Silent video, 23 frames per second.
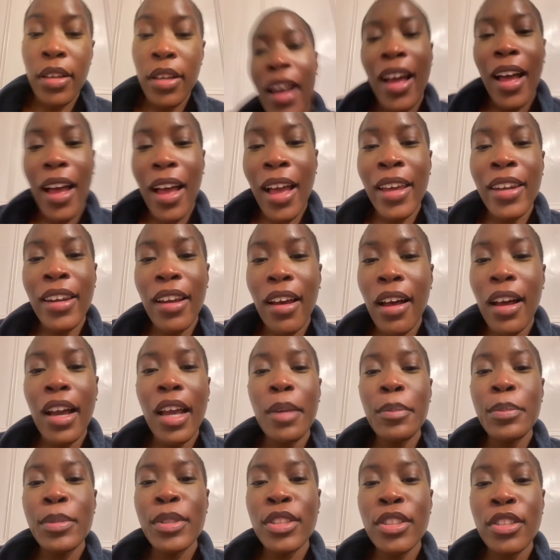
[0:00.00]
And
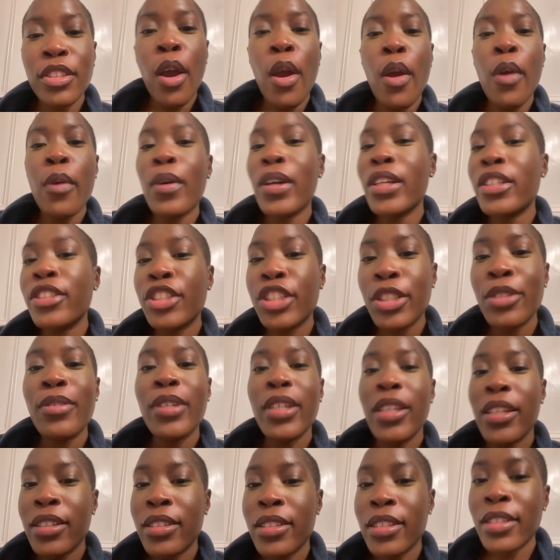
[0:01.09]
I'm so
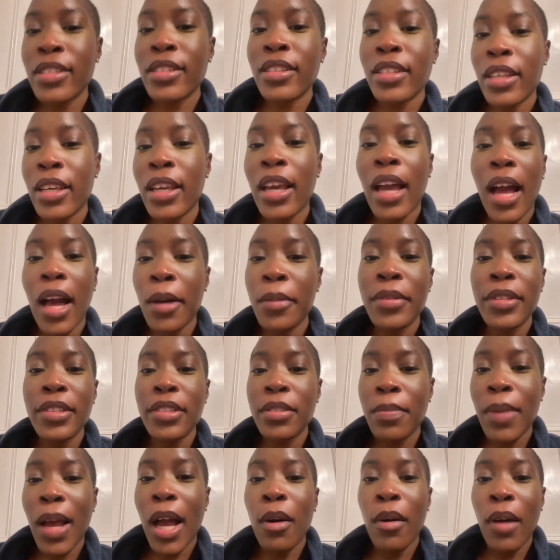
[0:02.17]
intrigued to see how this
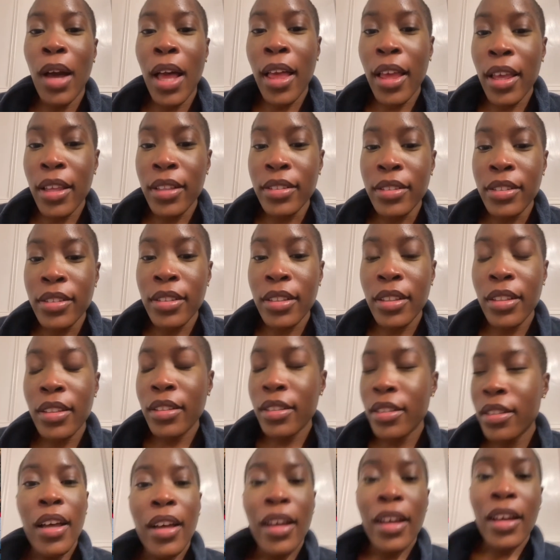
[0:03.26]
battle ends.
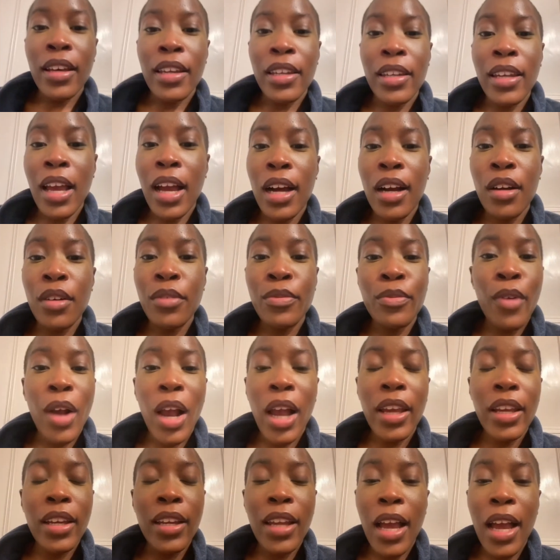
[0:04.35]
Now,
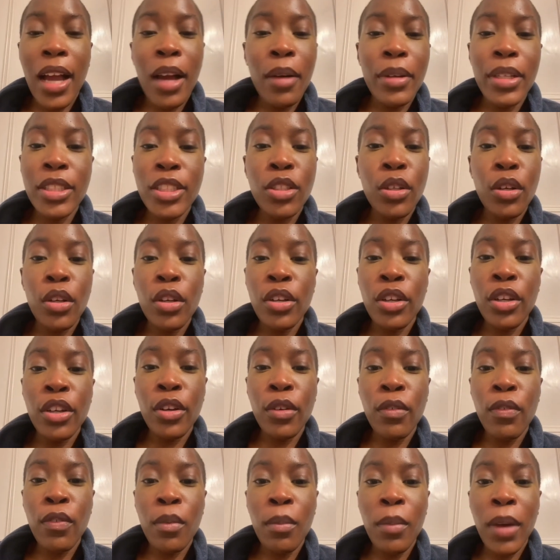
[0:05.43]
right now, it's not looking
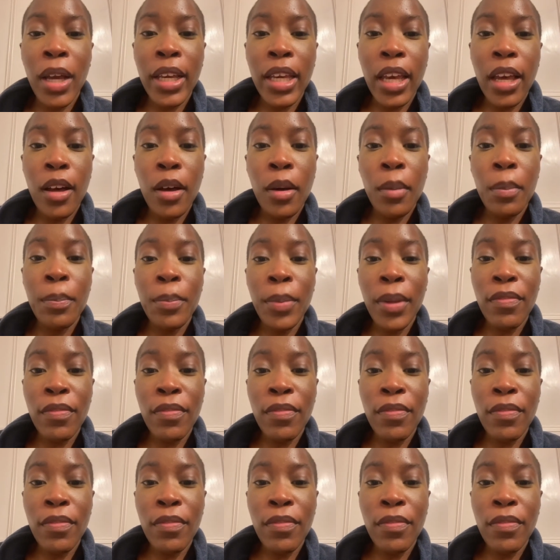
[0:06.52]
good for my girl, but